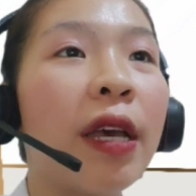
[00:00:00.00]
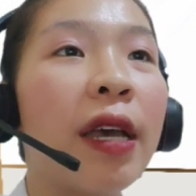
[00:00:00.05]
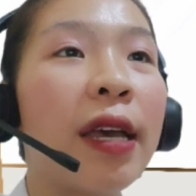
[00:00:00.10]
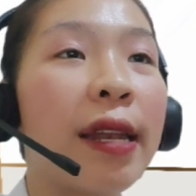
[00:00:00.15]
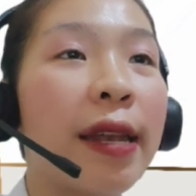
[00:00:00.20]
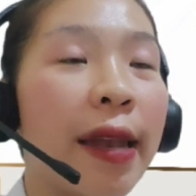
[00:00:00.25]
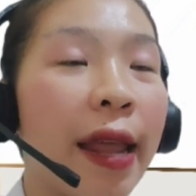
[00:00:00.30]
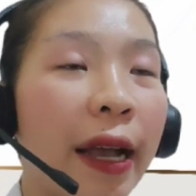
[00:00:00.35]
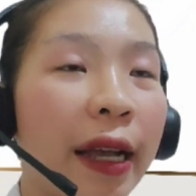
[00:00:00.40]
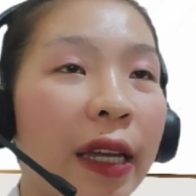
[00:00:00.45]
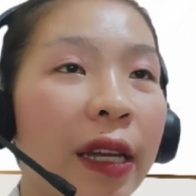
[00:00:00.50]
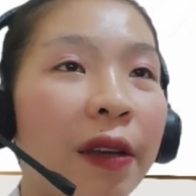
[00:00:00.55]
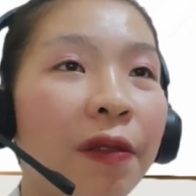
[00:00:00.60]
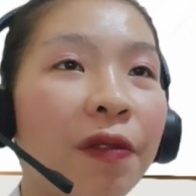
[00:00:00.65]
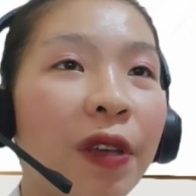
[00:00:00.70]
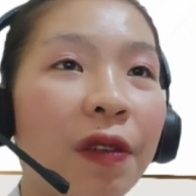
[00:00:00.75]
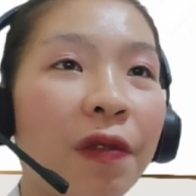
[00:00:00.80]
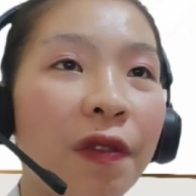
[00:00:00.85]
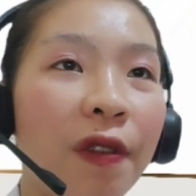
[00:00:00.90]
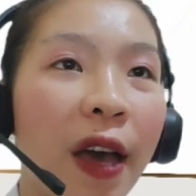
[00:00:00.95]
negative
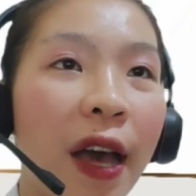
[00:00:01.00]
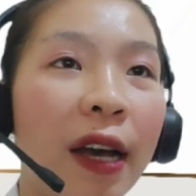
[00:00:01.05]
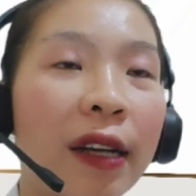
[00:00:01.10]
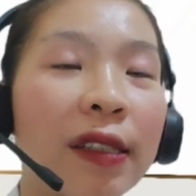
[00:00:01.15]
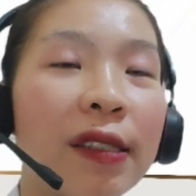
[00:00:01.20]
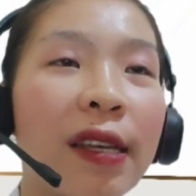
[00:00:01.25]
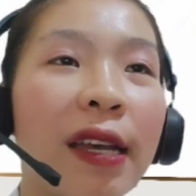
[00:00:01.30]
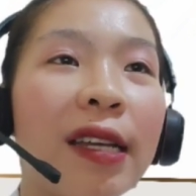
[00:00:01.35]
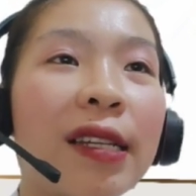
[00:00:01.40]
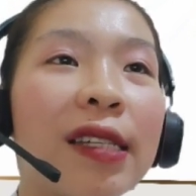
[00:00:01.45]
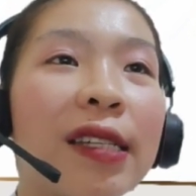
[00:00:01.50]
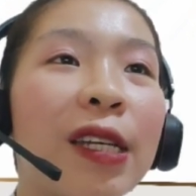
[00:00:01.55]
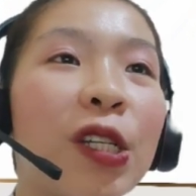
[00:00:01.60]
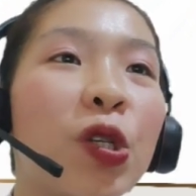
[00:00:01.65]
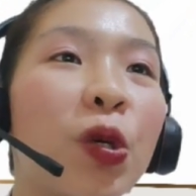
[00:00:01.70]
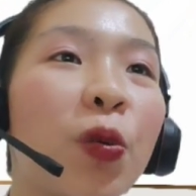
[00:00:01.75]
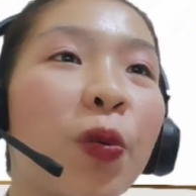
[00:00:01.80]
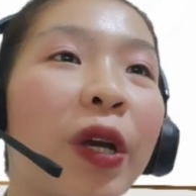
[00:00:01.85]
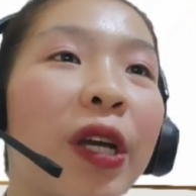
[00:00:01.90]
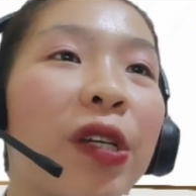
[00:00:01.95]
effects and
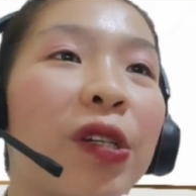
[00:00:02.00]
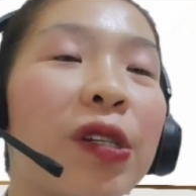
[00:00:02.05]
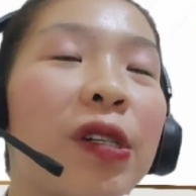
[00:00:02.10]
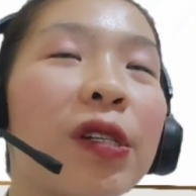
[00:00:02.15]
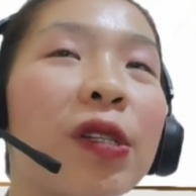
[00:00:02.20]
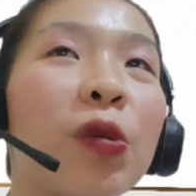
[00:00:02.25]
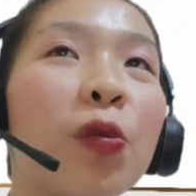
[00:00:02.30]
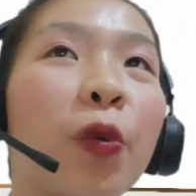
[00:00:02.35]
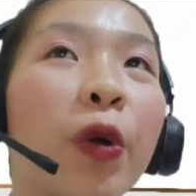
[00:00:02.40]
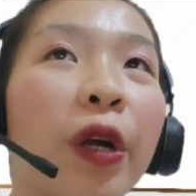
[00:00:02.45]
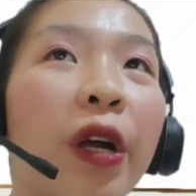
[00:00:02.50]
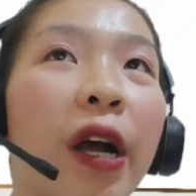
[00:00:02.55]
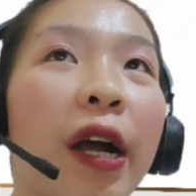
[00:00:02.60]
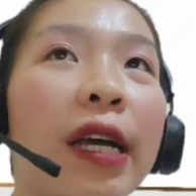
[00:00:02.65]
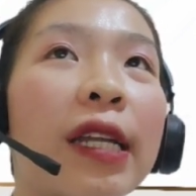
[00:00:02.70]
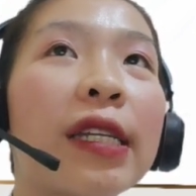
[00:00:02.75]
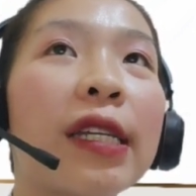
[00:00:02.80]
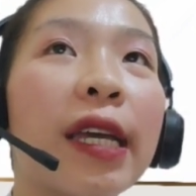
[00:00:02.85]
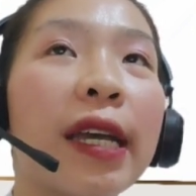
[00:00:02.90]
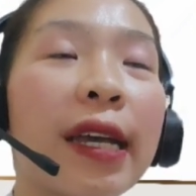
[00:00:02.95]
situations where
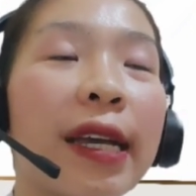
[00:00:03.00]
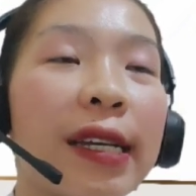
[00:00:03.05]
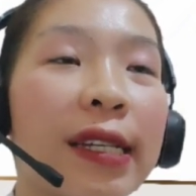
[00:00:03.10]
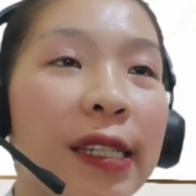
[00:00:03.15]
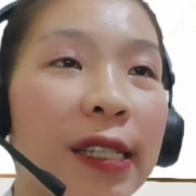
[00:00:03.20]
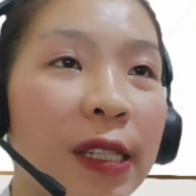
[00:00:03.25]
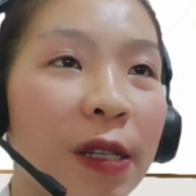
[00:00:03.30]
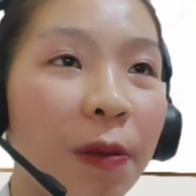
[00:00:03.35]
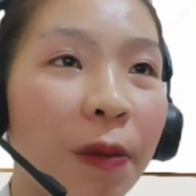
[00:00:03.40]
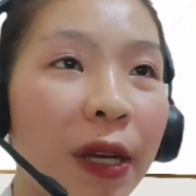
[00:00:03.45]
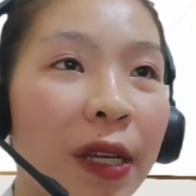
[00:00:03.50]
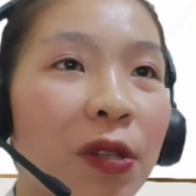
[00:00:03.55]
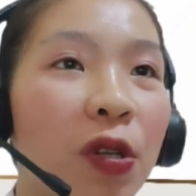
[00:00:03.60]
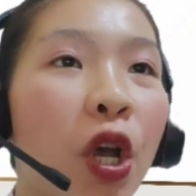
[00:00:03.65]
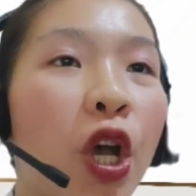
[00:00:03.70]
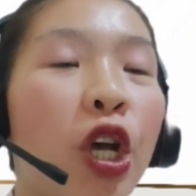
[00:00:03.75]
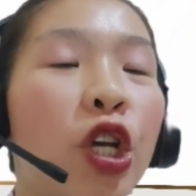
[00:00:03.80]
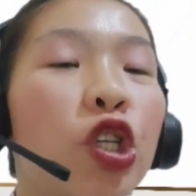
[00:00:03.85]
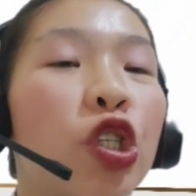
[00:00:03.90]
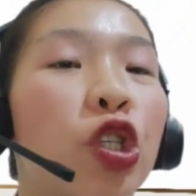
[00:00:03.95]
antihistamines
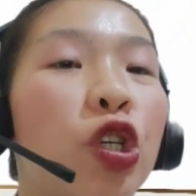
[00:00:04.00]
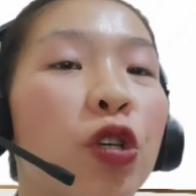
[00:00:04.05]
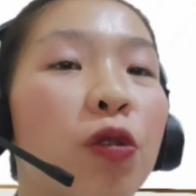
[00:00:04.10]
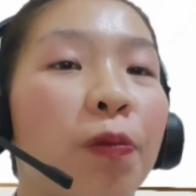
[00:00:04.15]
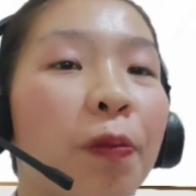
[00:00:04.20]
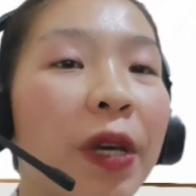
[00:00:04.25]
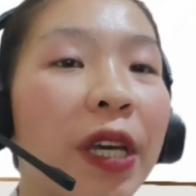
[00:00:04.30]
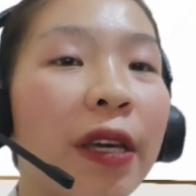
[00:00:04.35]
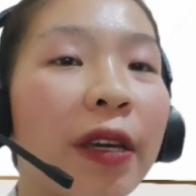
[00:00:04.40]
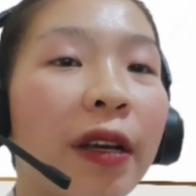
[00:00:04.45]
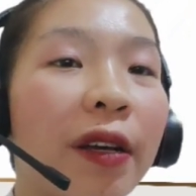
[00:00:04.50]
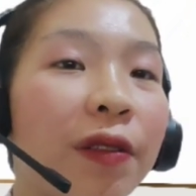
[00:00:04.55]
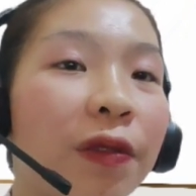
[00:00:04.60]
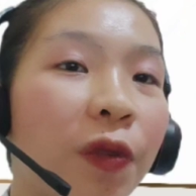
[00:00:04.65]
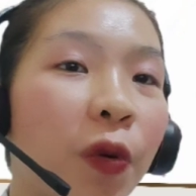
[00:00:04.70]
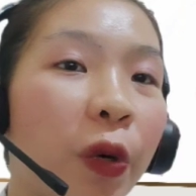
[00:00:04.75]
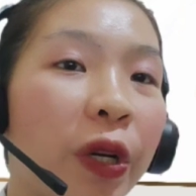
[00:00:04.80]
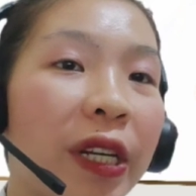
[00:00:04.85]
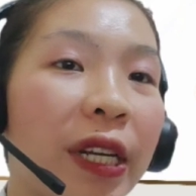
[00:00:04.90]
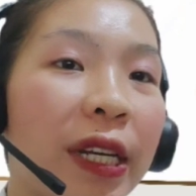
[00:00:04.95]
should be
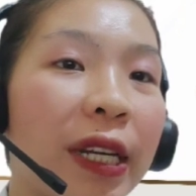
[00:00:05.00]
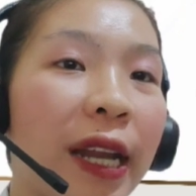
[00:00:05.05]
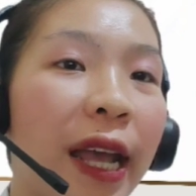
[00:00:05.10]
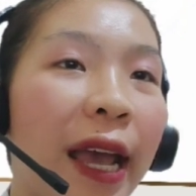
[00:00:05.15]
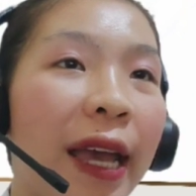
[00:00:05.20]
avoided.